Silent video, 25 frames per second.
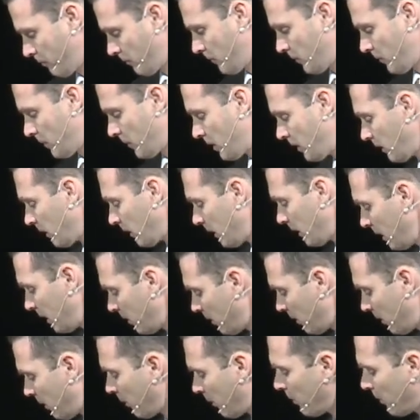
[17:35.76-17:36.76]
Then laid
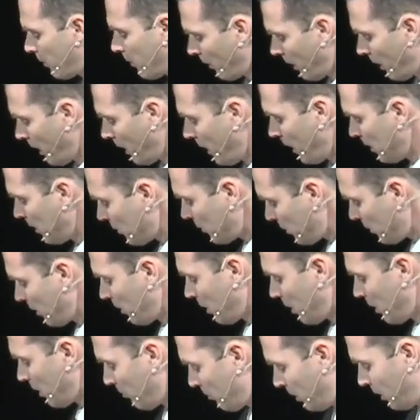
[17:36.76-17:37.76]
their hands on
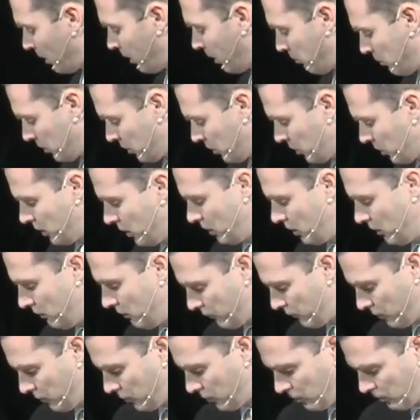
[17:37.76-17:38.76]
them and they
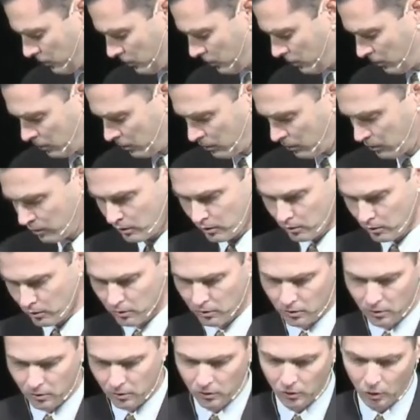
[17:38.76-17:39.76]
received
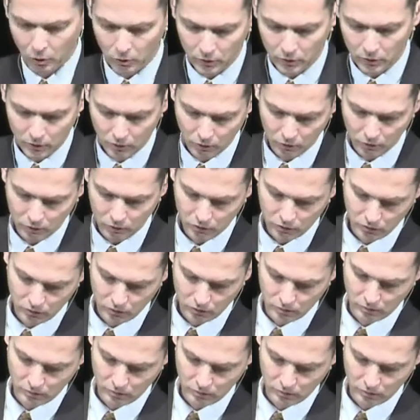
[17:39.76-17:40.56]
the Holy Ghost.